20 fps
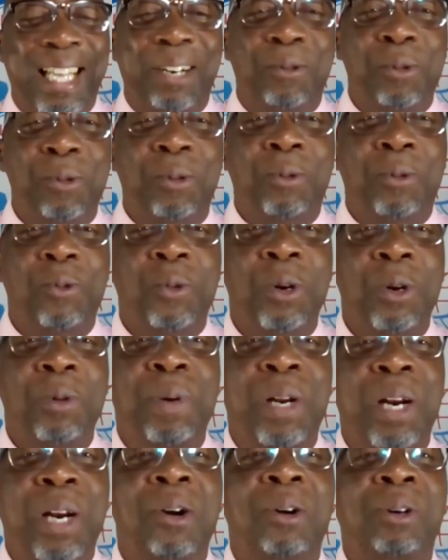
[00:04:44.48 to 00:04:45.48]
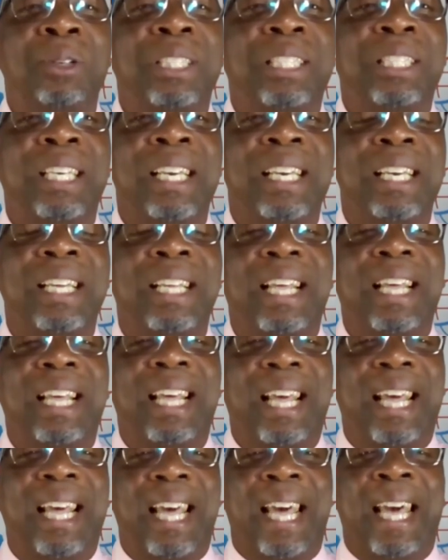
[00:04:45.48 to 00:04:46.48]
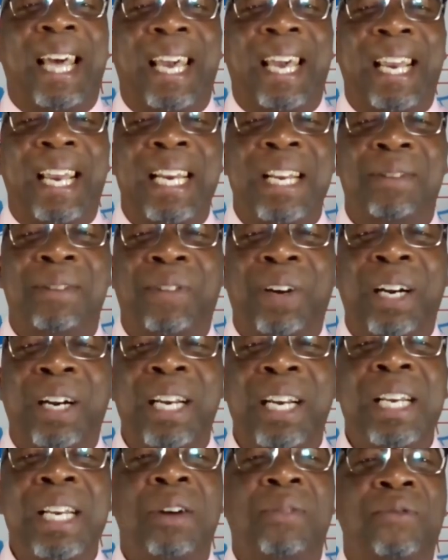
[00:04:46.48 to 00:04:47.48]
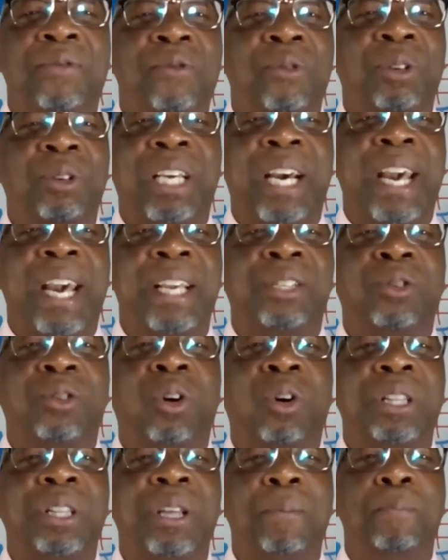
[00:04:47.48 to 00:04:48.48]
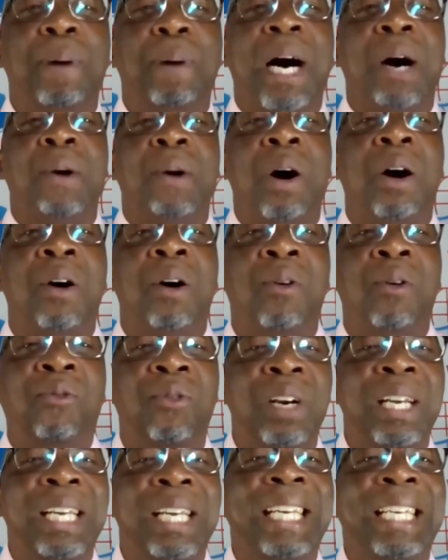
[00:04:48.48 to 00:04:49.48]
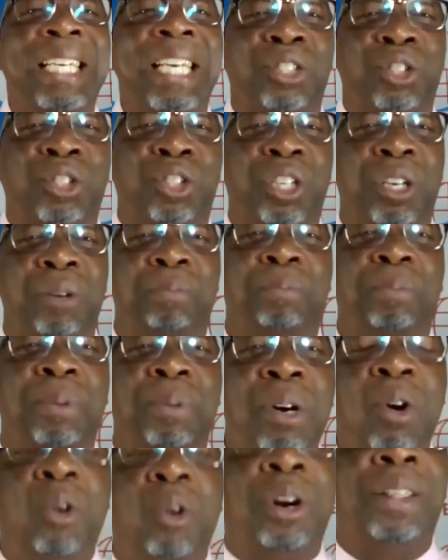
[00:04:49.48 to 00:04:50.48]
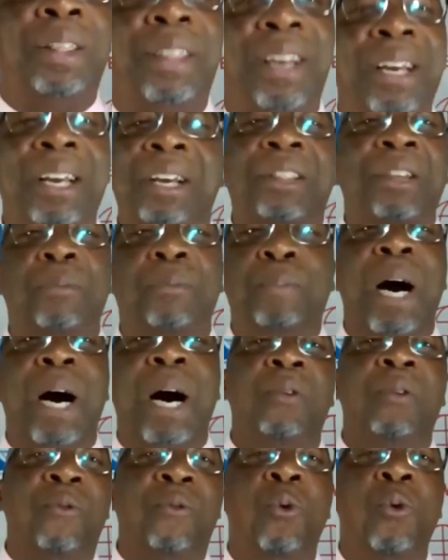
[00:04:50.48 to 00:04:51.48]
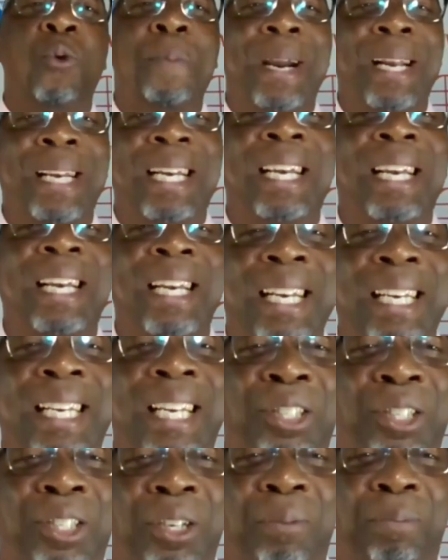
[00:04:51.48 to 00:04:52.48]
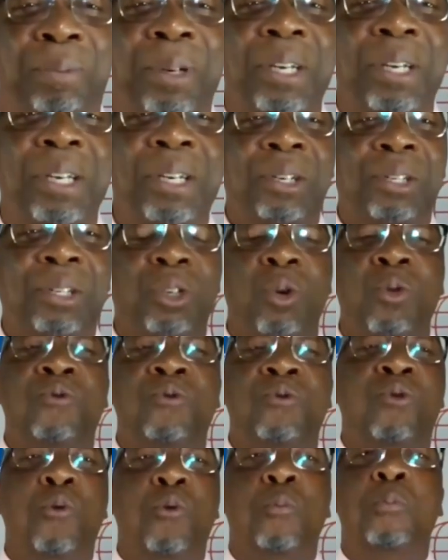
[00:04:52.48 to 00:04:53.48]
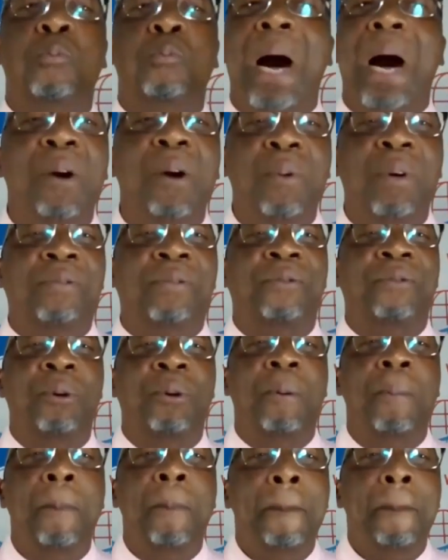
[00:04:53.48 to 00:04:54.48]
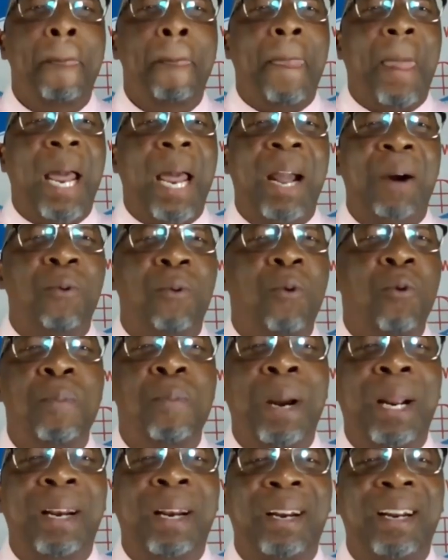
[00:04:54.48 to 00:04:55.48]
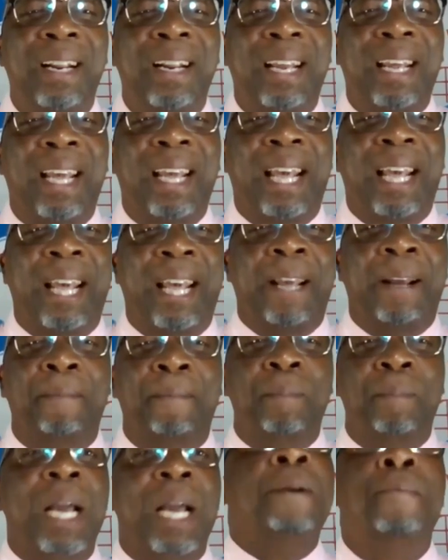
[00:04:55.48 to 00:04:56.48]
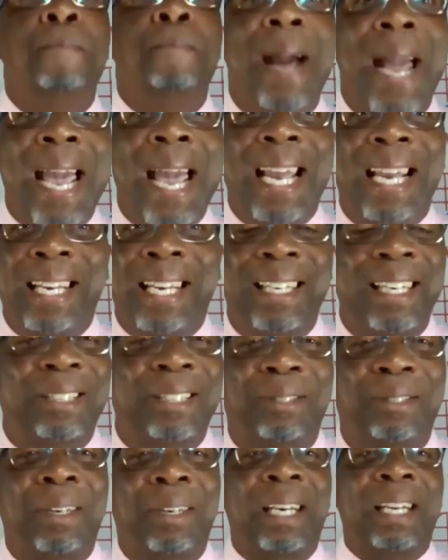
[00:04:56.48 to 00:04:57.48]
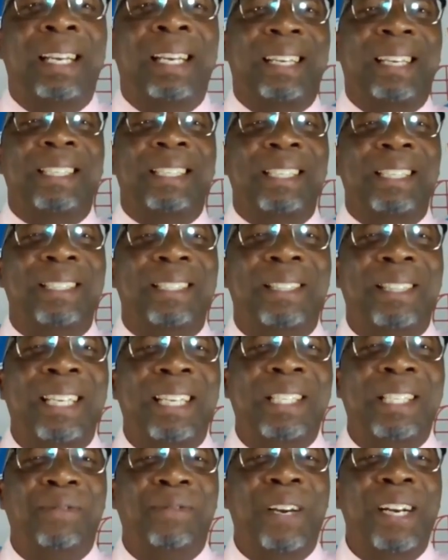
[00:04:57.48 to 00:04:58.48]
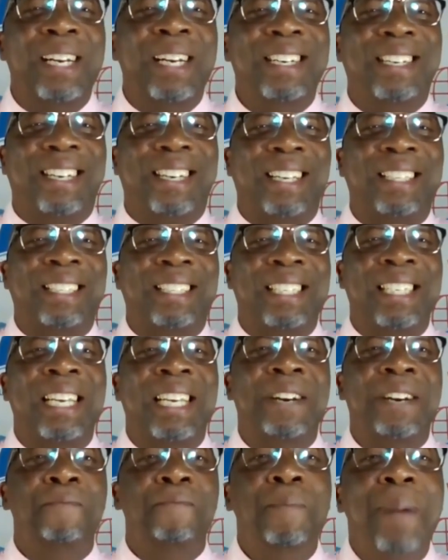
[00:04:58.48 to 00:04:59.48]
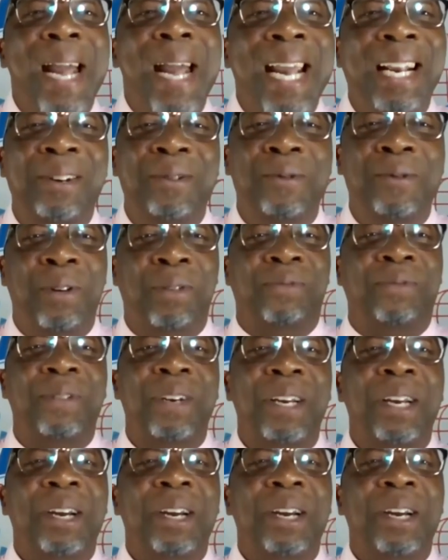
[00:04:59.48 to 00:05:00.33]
that we will be launching in a very near future. It's called The Power of Leadership, or rather, The Power of Women in Leadership. So we've got powerful women and men. Really, that's very interesting. And men who have